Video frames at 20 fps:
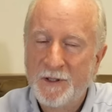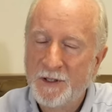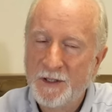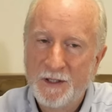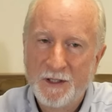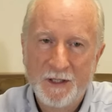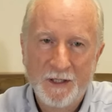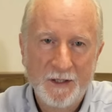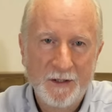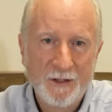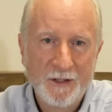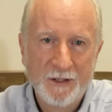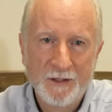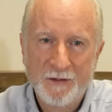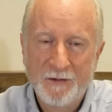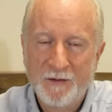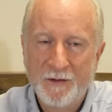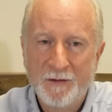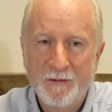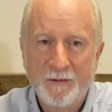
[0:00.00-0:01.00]

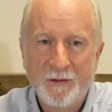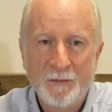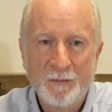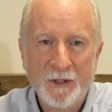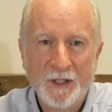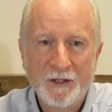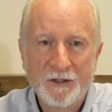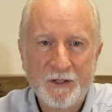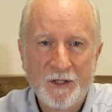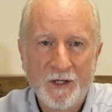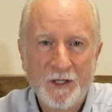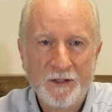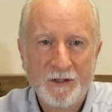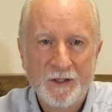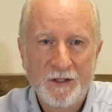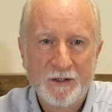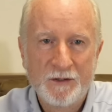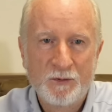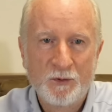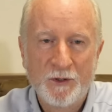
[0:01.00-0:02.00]
the military
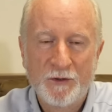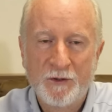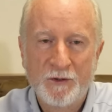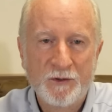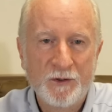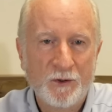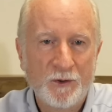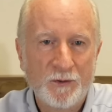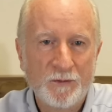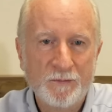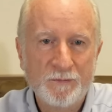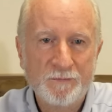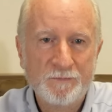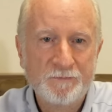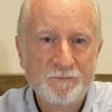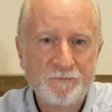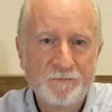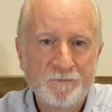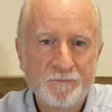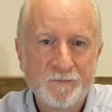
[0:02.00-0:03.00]
does what they're told.
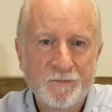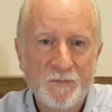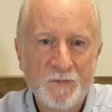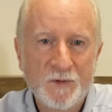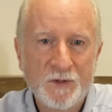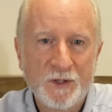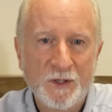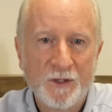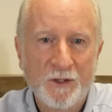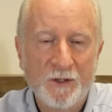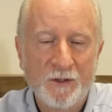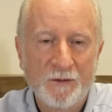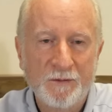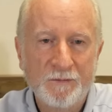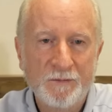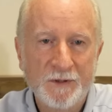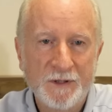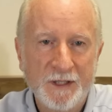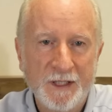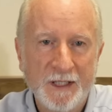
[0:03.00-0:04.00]
So
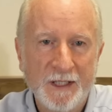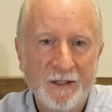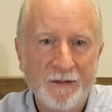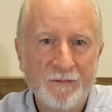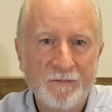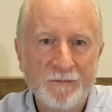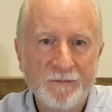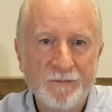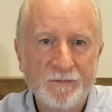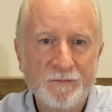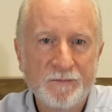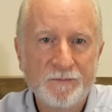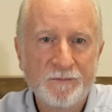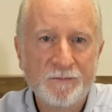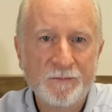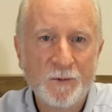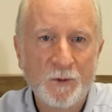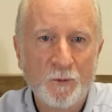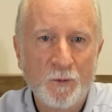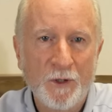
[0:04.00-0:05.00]
again,
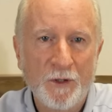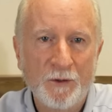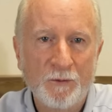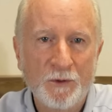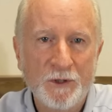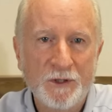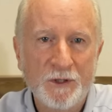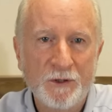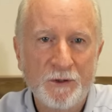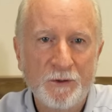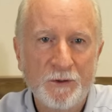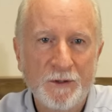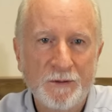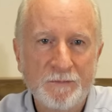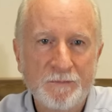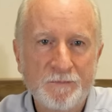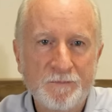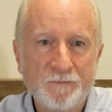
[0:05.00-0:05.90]
whether we should do it.